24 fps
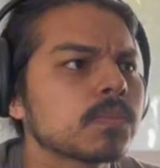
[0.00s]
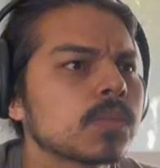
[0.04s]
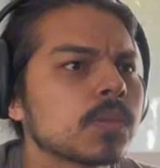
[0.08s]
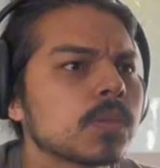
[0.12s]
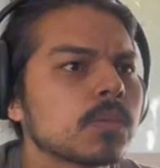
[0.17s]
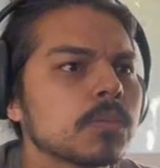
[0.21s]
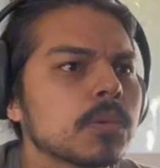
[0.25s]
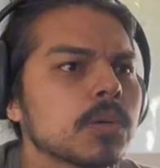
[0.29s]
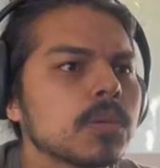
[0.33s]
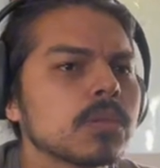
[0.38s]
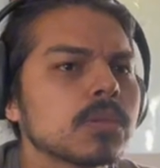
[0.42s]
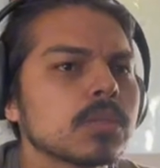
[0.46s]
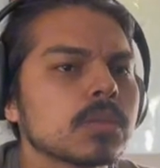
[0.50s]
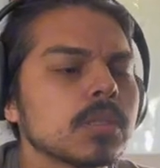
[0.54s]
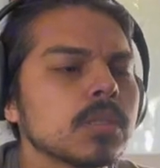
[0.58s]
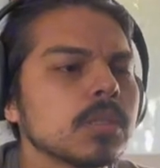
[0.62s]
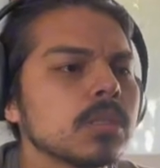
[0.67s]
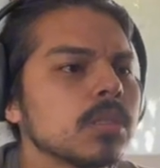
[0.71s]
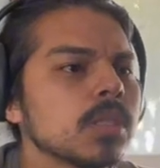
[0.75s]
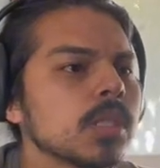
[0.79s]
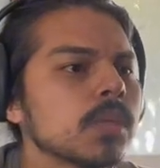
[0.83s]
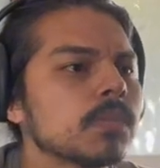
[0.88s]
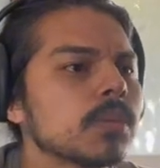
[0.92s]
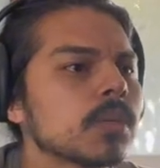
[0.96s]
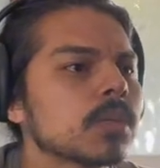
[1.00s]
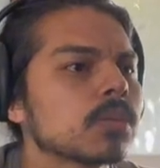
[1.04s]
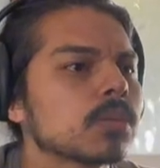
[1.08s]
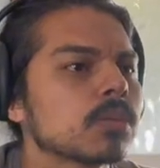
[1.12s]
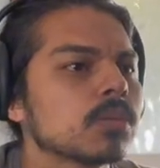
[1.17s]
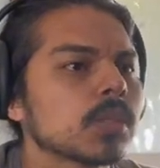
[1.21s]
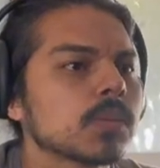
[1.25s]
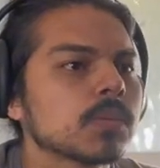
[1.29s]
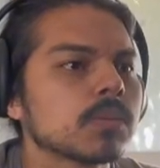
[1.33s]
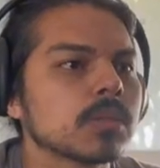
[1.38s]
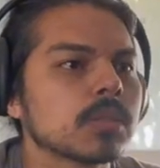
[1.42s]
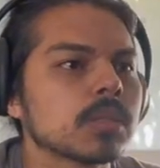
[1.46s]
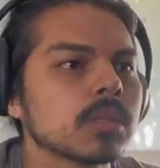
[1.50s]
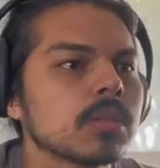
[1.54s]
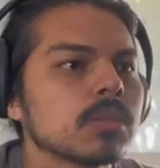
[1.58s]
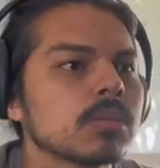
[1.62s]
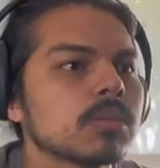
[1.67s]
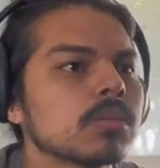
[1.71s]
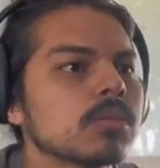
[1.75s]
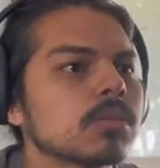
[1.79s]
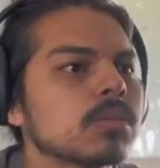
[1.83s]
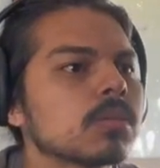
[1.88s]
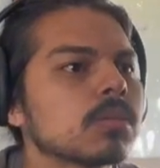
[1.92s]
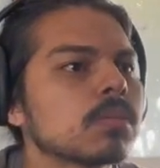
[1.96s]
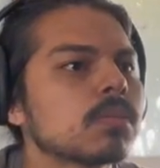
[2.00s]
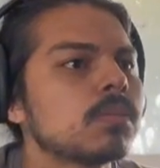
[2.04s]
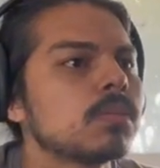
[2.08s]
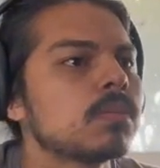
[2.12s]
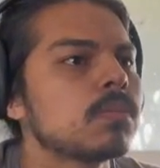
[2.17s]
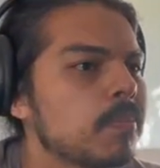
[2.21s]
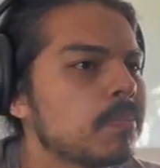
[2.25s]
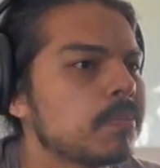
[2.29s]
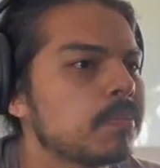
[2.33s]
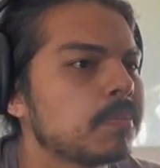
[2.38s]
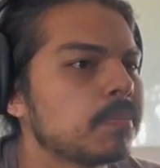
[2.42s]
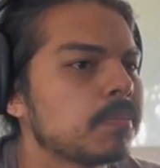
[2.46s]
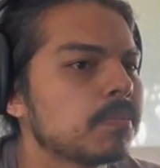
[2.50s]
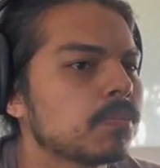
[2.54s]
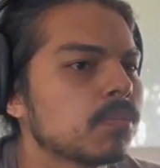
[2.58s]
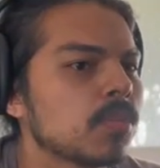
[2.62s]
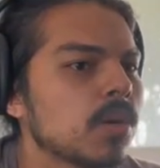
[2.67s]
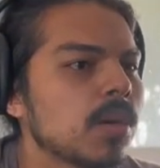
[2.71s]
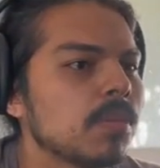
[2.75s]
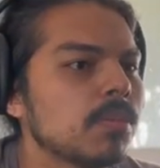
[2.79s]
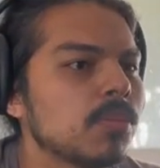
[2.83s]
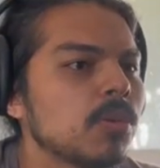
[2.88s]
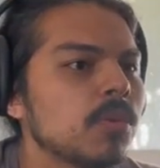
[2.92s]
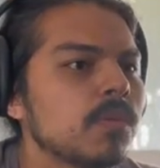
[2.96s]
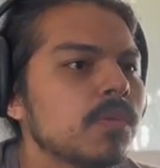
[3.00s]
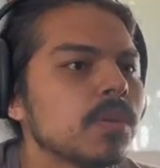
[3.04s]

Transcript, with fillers: Walt Disney Breakfast A movie.